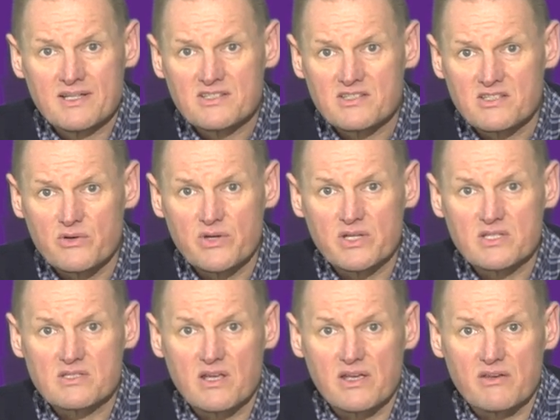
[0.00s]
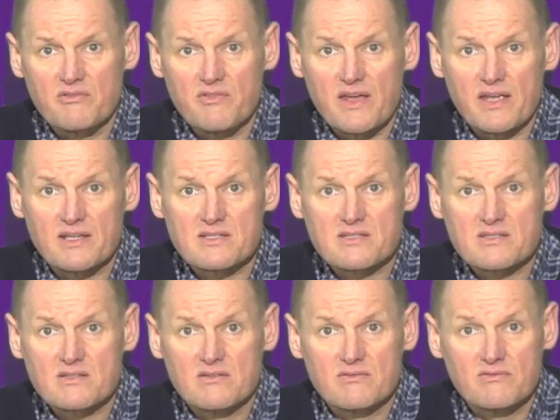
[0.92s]
Serious side
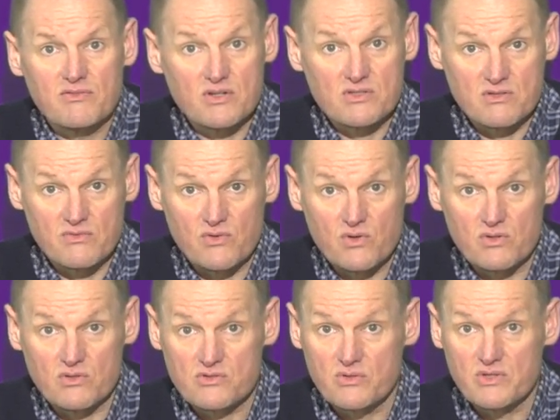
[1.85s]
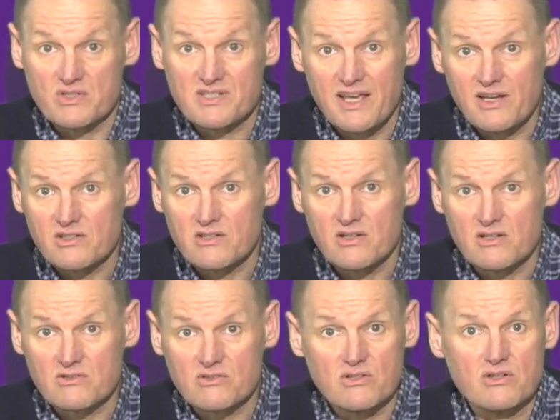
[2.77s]
effects, first of all. So you tell a
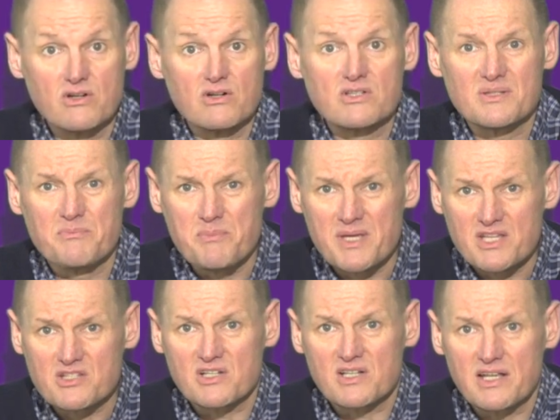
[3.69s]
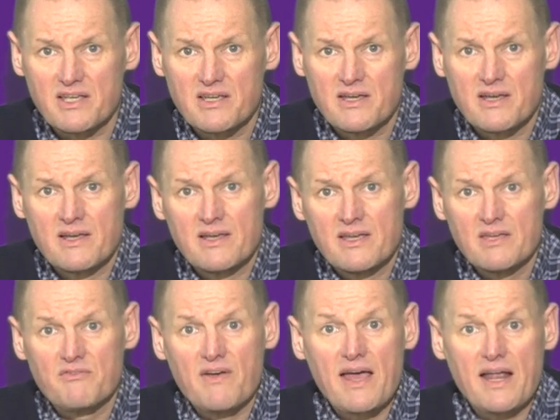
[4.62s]
doctor or nurse immediately
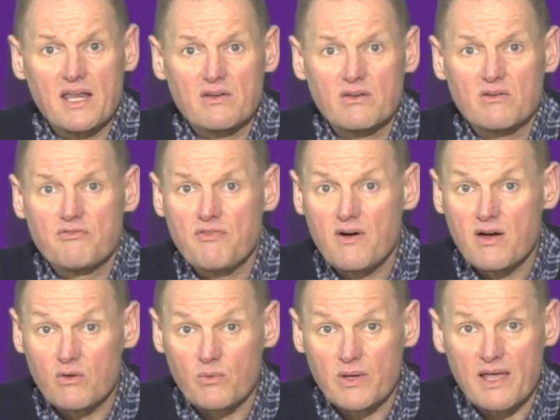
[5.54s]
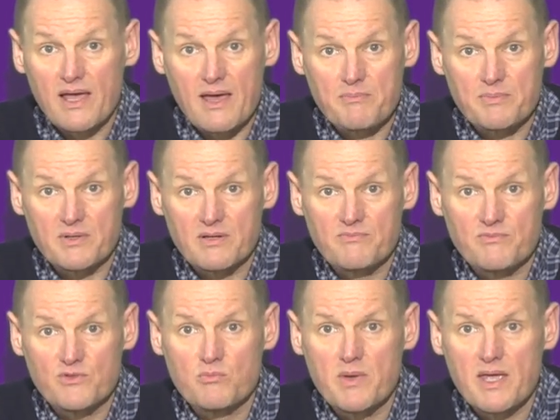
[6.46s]
if any of the following happen.
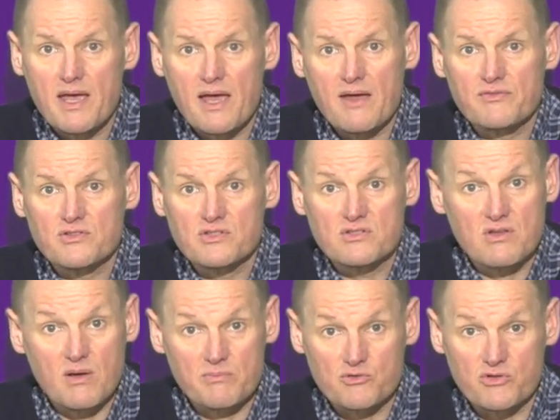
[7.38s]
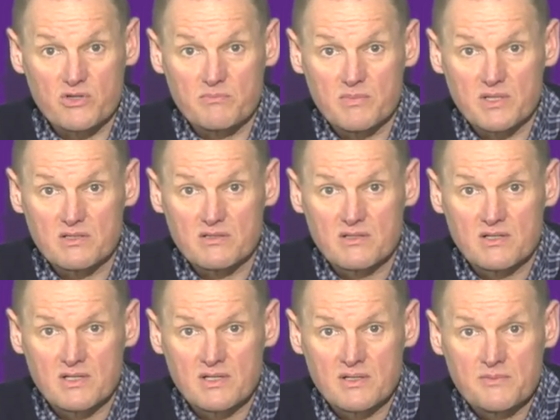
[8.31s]
You may have to stop treatment.
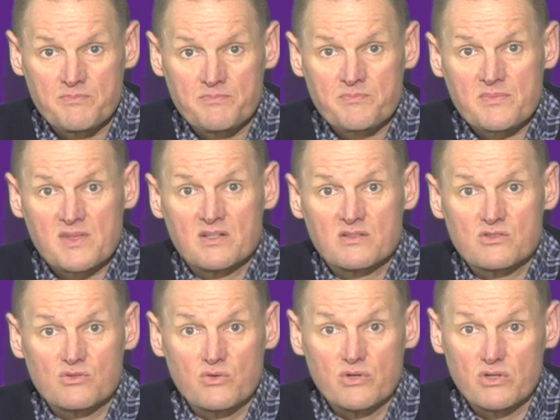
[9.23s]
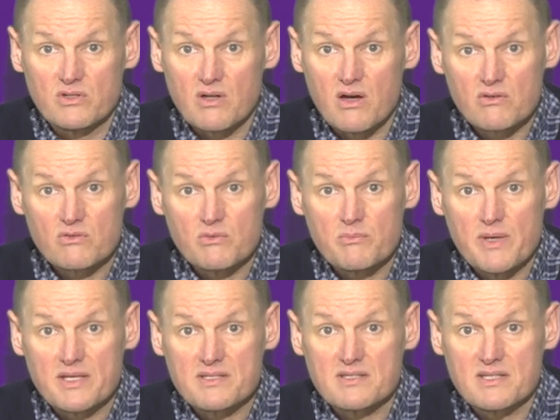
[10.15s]
So your doctor
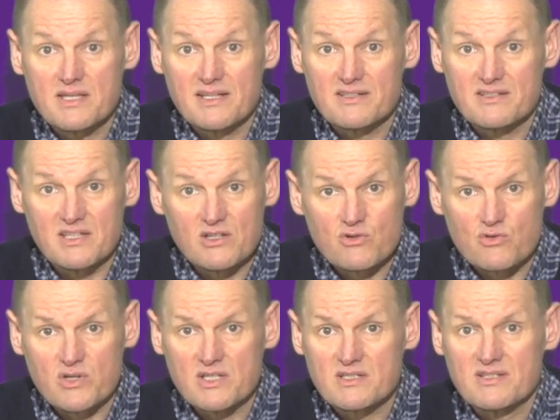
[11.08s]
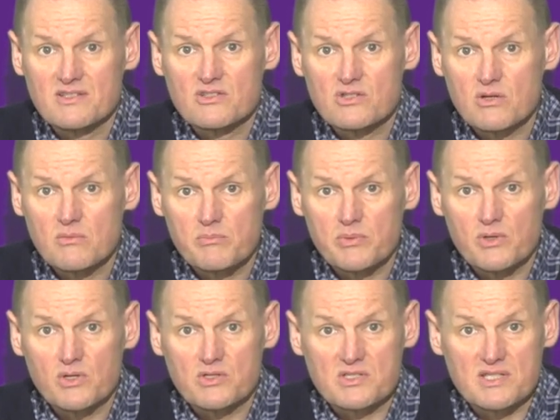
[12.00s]
may see a decrease in some
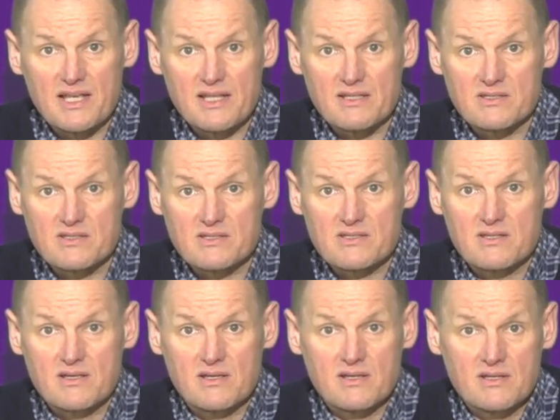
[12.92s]
blood cells,